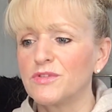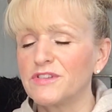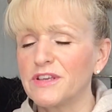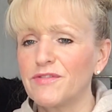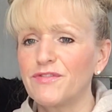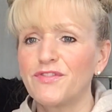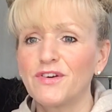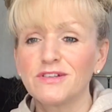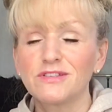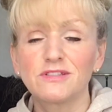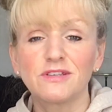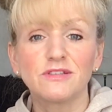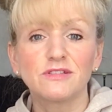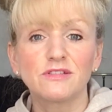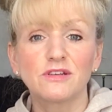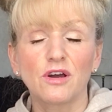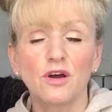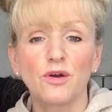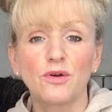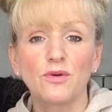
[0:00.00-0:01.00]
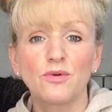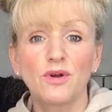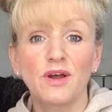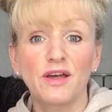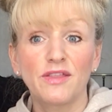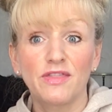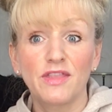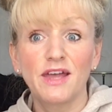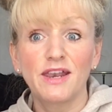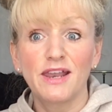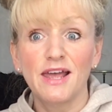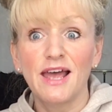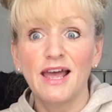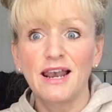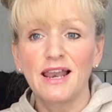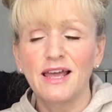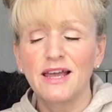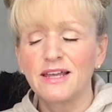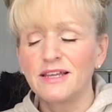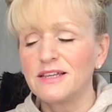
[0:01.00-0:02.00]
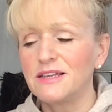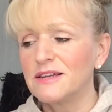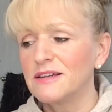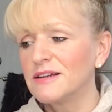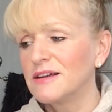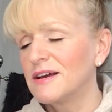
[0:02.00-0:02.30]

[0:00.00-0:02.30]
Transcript: San Francisco and then LA.